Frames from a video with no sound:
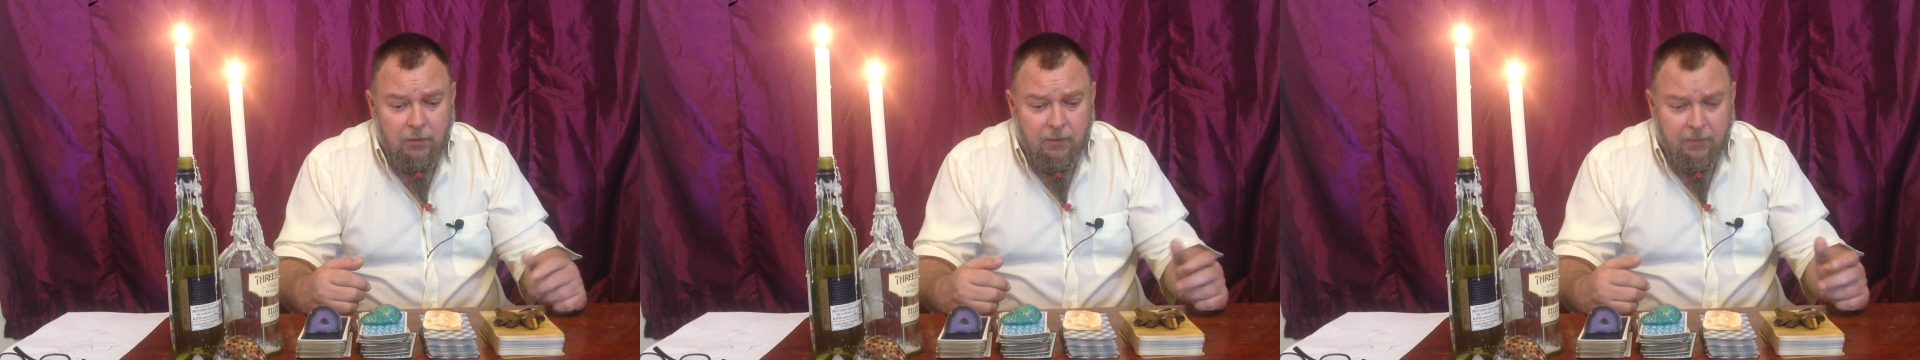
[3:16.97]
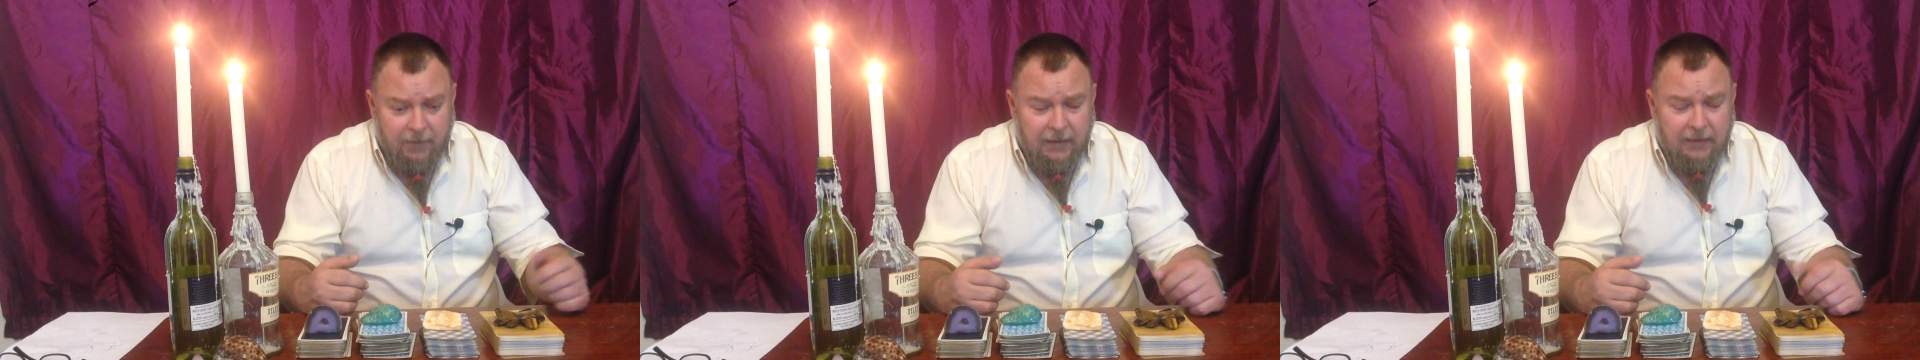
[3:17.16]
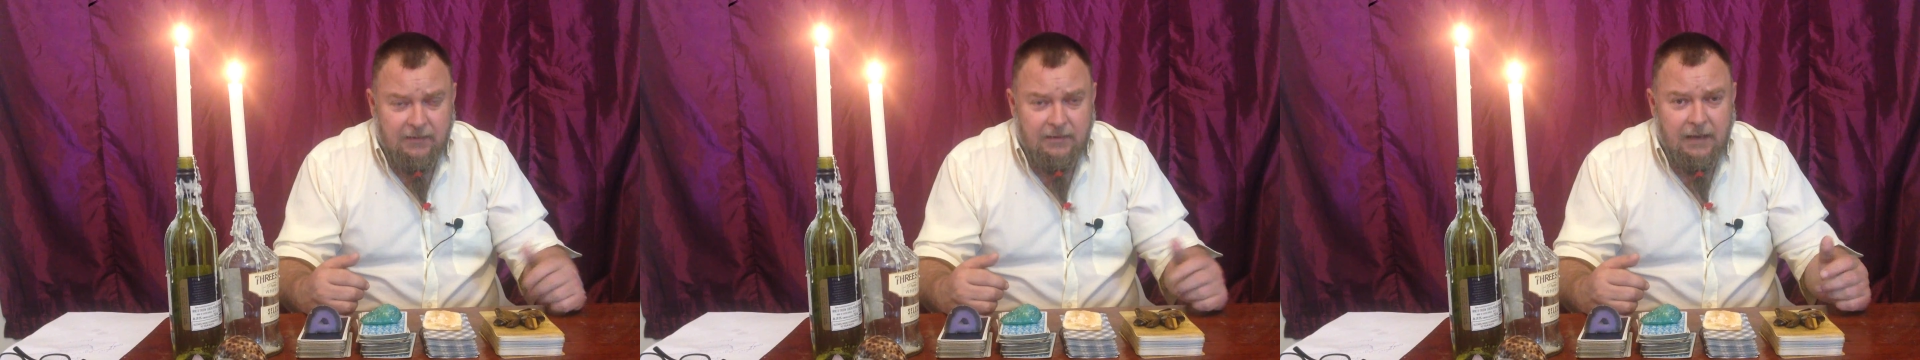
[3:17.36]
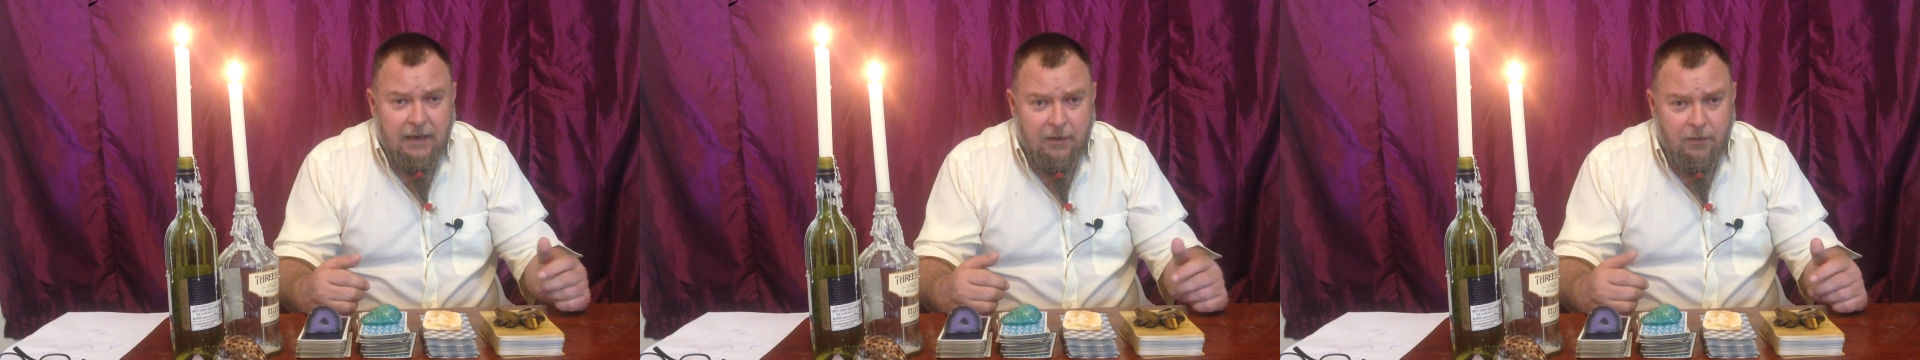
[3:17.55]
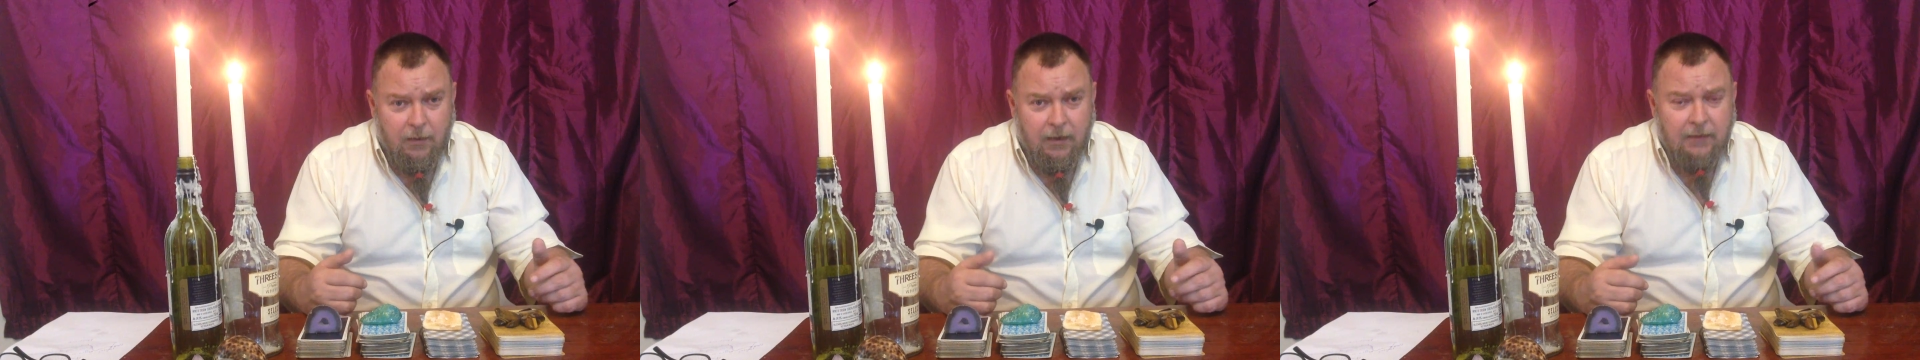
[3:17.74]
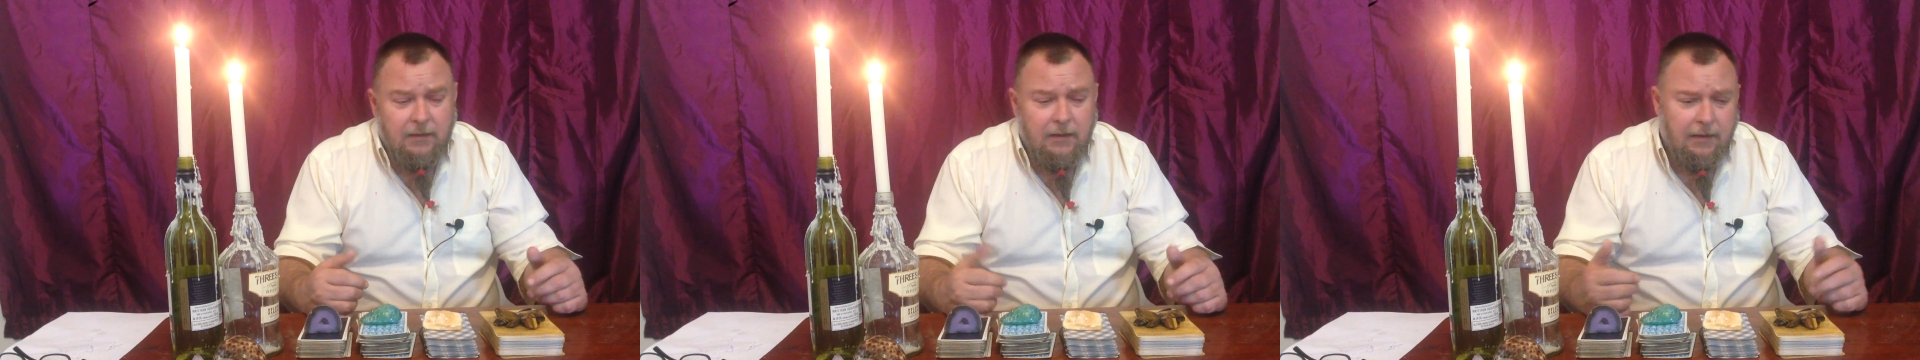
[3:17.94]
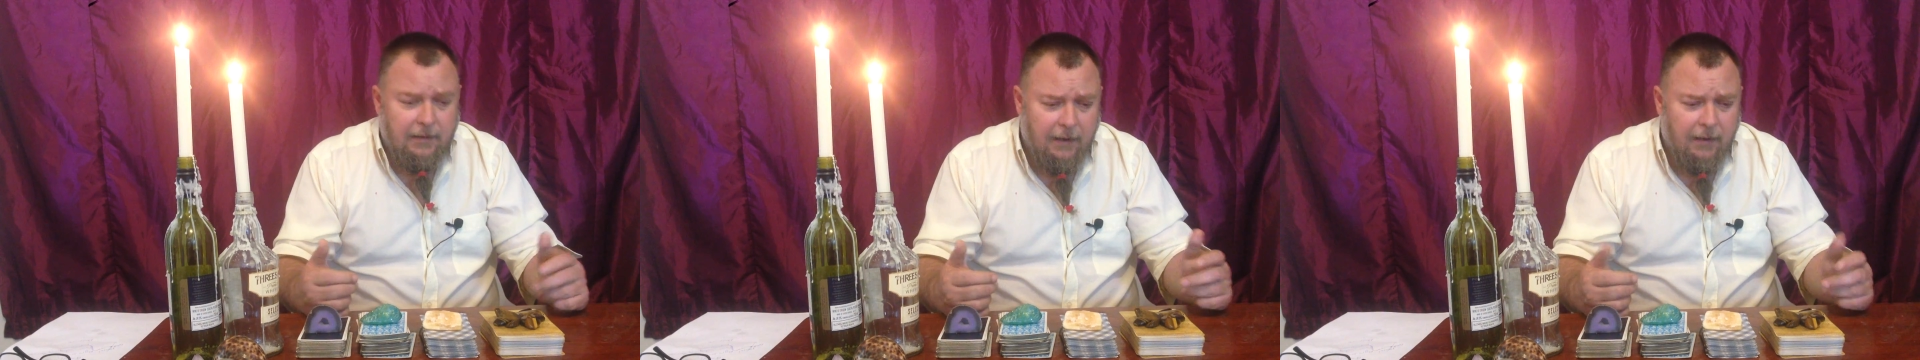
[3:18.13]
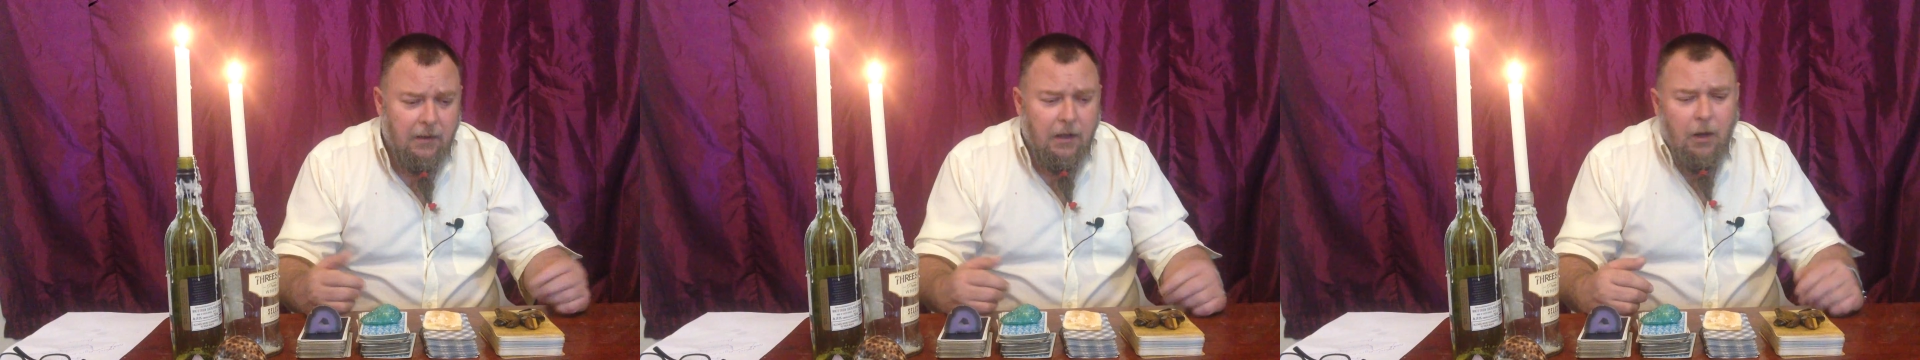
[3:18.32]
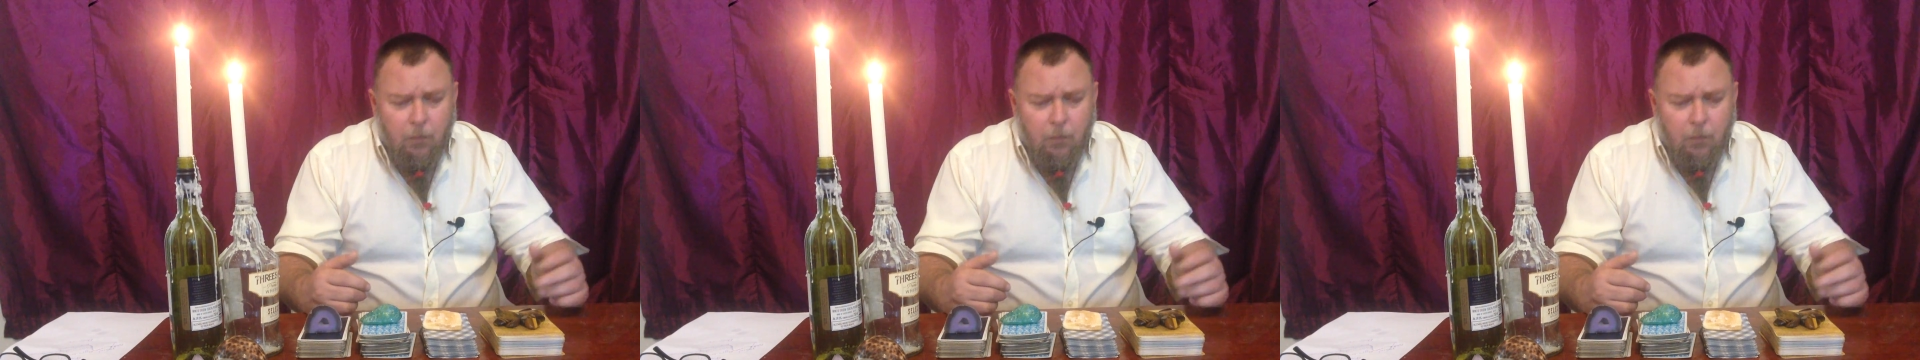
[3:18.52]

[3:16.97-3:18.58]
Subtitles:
you're feeling sad, right? Yeah.